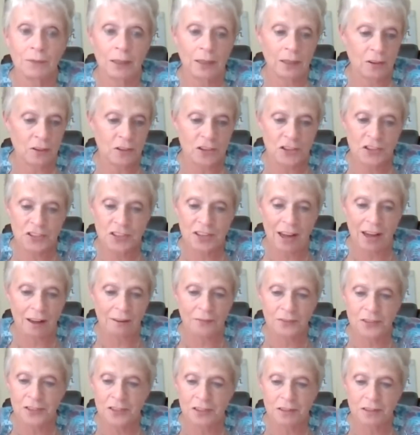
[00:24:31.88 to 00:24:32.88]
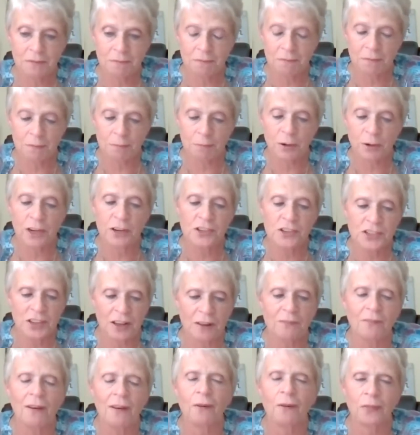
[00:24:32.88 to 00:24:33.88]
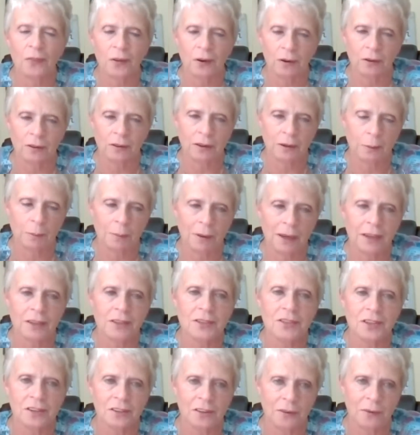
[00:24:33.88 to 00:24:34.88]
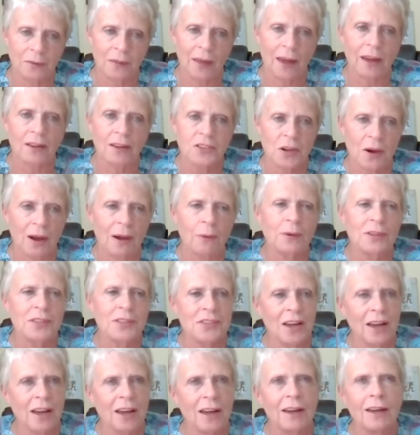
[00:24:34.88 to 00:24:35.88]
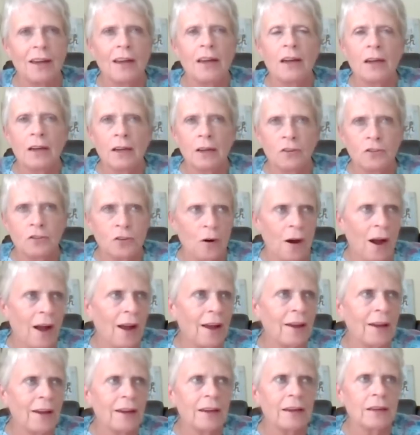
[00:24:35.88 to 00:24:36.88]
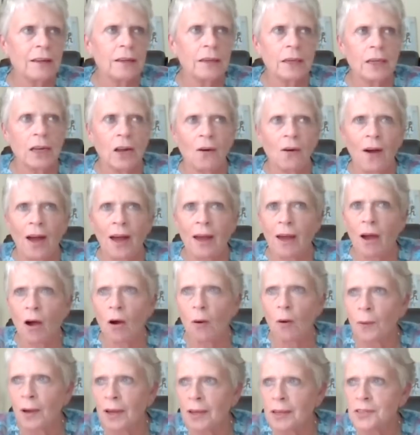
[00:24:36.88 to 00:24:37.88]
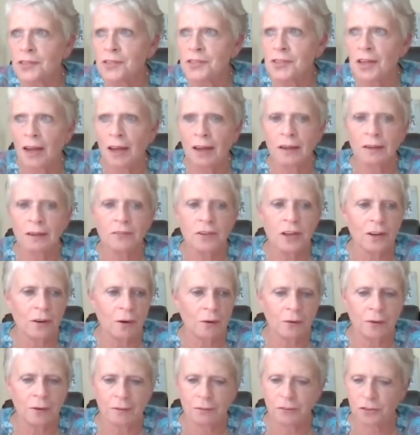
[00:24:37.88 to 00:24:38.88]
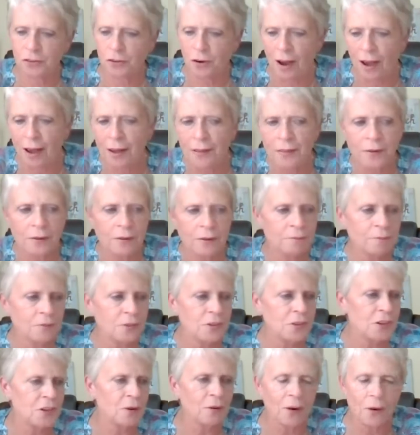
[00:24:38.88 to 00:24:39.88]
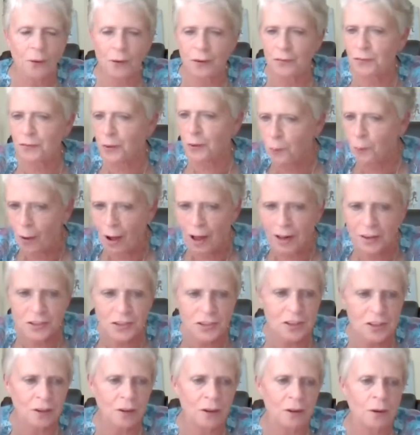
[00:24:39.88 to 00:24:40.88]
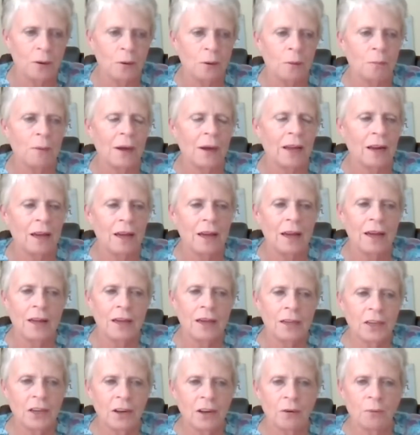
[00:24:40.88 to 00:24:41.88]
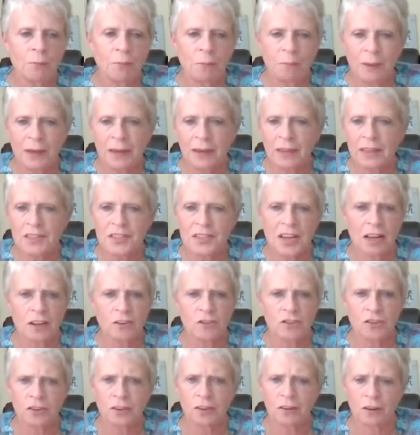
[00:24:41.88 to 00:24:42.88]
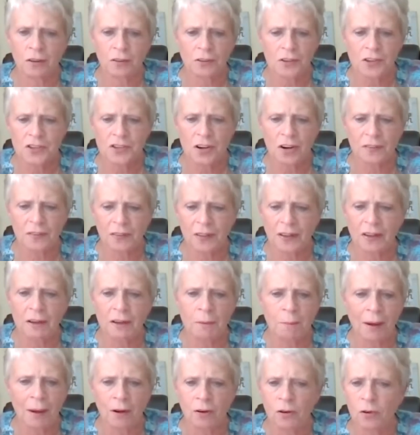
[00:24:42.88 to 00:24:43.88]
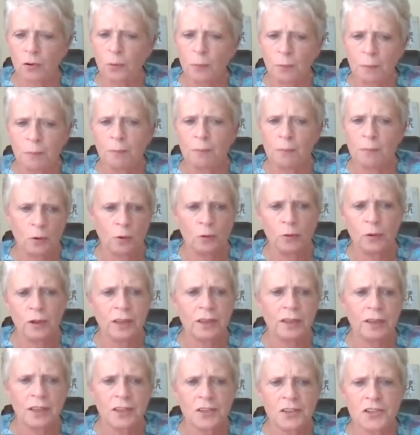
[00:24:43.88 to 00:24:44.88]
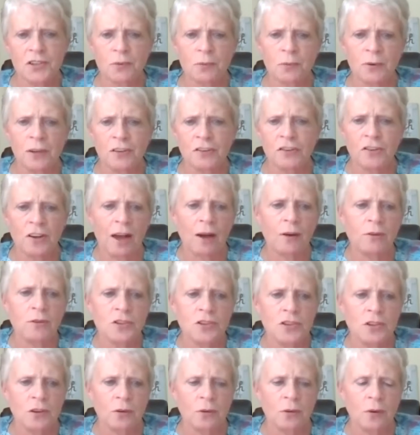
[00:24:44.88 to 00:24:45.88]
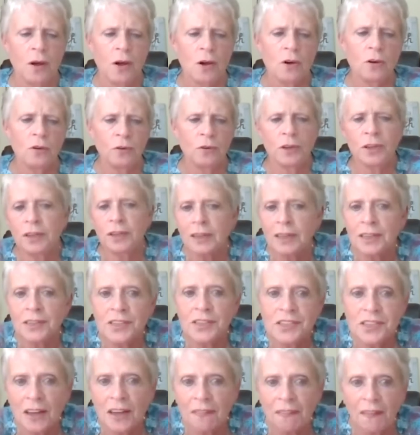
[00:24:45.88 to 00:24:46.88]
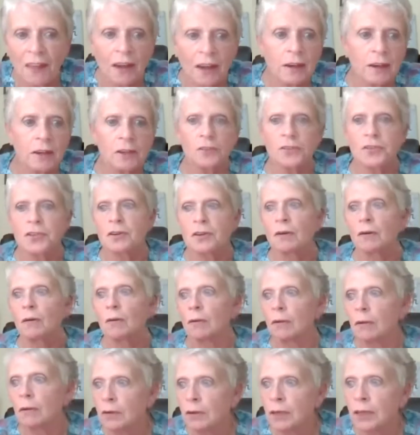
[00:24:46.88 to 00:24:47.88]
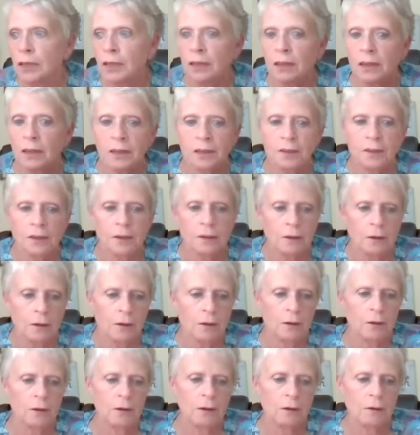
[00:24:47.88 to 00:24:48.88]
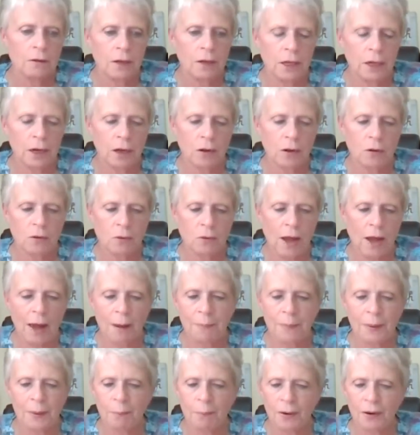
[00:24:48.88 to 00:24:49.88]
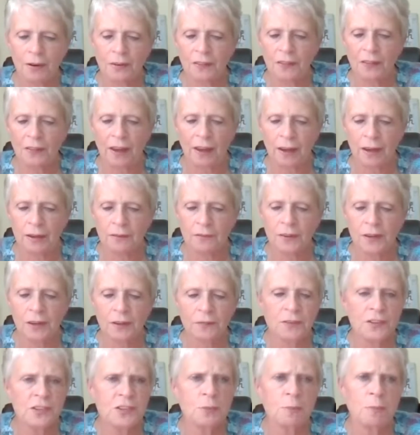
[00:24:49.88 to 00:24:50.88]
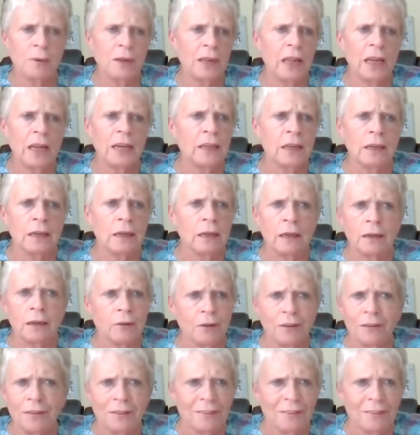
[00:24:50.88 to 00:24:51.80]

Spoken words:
just have to put yourself out there a little bit to do that. So I would say, try it. I always say, try the 0 if you want to, but, you know, be intentional. Start thinking about who you need to reach out to. Who do you need to say thank you to? Who do you need to, you know, happy birthday, even if it's belated or